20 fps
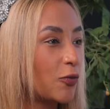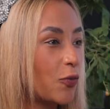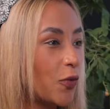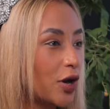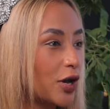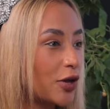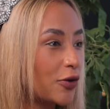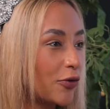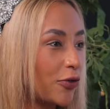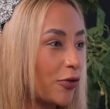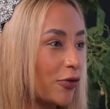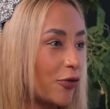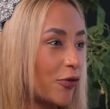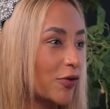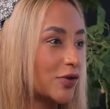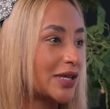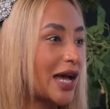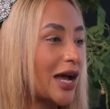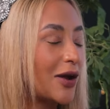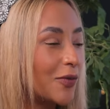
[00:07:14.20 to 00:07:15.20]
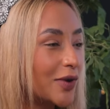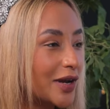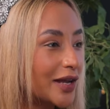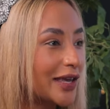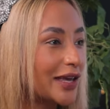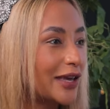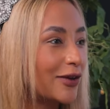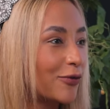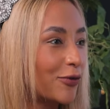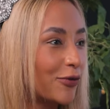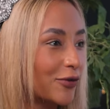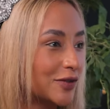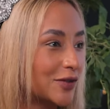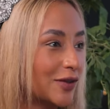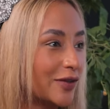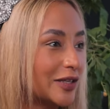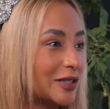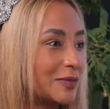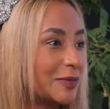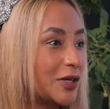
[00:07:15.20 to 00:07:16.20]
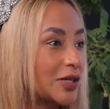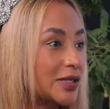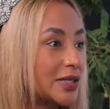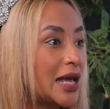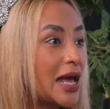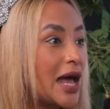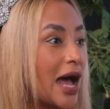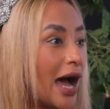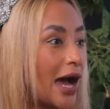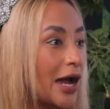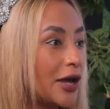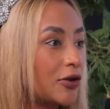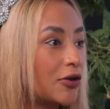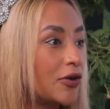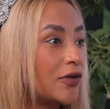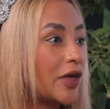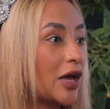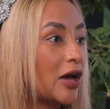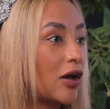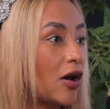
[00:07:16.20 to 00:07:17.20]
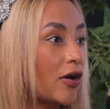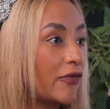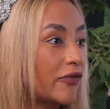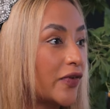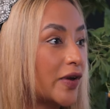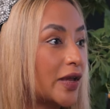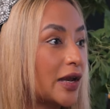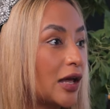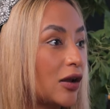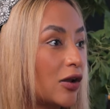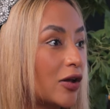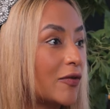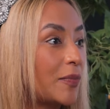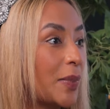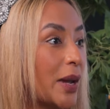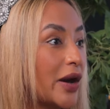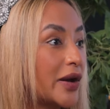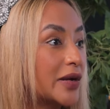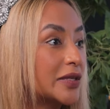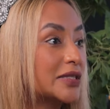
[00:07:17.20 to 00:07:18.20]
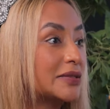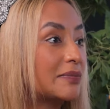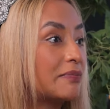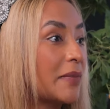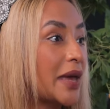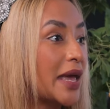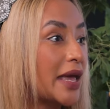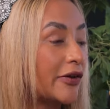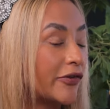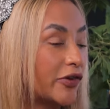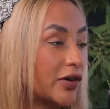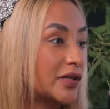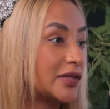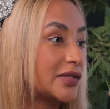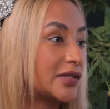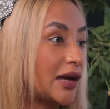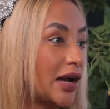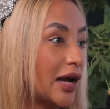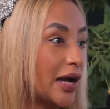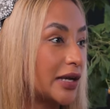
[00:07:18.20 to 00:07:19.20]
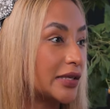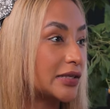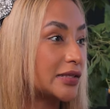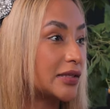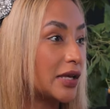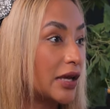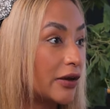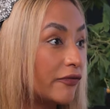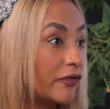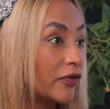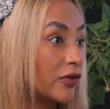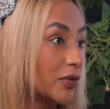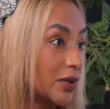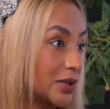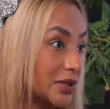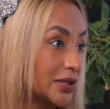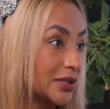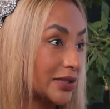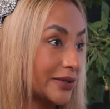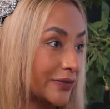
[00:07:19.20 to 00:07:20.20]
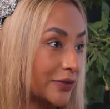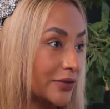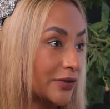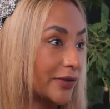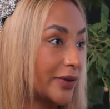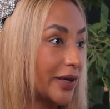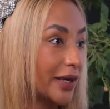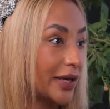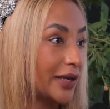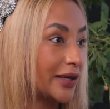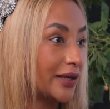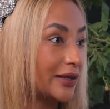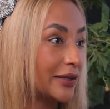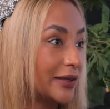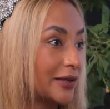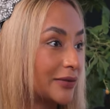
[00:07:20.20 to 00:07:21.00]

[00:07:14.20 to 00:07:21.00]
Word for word: So, what are your thoughts? I want to get your thoughts on this because I know that often a lot of mm. parents may criticize influencers for doing it.